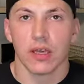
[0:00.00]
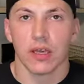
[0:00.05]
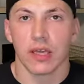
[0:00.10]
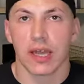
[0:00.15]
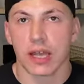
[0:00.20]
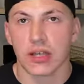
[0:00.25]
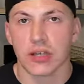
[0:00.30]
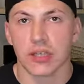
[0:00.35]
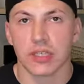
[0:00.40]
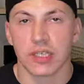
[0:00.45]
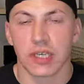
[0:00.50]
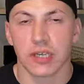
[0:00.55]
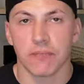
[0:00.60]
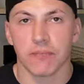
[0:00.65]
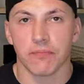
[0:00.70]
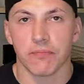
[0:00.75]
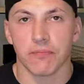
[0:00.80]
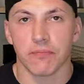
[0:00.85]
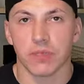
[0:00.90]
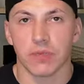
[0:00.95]
catches
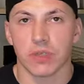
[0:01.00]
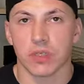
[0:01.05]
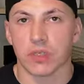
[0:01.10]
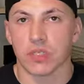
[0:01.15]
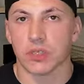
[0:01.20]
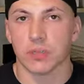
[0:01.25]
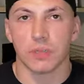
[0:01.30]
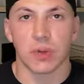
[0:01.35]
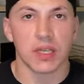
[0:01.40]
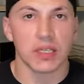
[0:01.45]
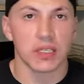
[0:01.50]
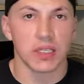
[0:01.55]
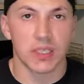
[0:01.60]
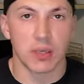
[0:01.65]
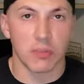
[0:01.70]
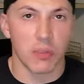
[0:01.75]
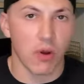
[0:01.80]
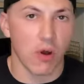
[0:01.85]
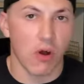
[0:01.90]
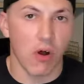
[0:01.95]
it, spins
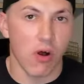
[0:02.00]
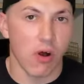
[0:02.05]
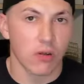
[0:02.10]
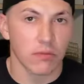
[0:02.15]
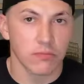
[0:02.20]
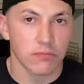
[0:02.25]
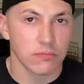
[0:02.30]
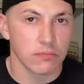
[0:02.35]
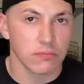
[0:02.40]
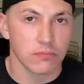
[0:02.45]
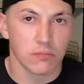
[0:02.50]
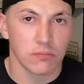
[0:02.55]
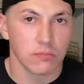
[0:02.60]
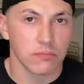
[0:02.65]
the ball